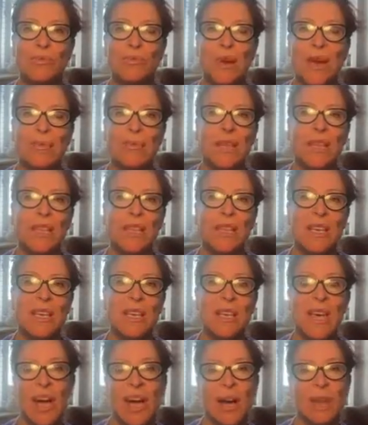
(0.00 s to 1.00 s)
maybe
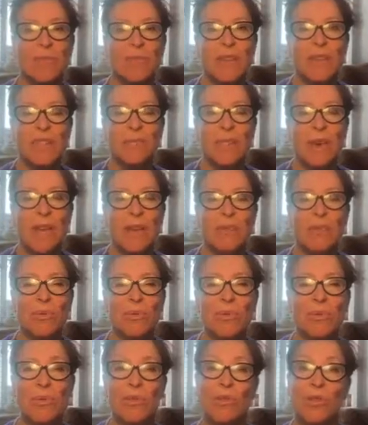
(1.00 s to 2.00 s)
the theatre
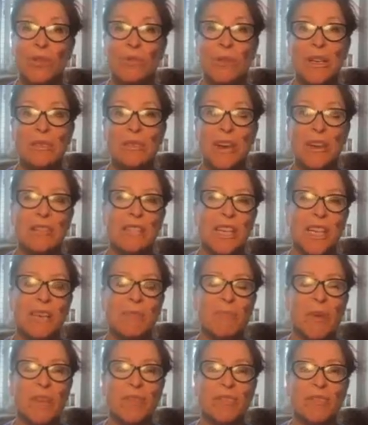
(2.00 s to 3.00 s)
people or your midwife to take
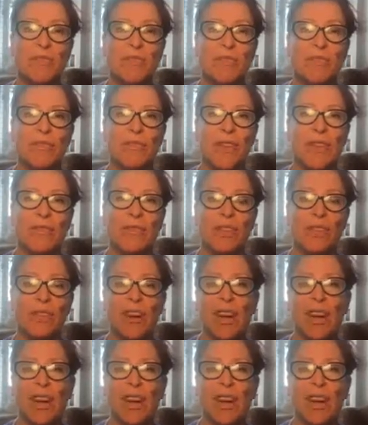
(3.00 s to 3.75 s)
a picture of the three of you.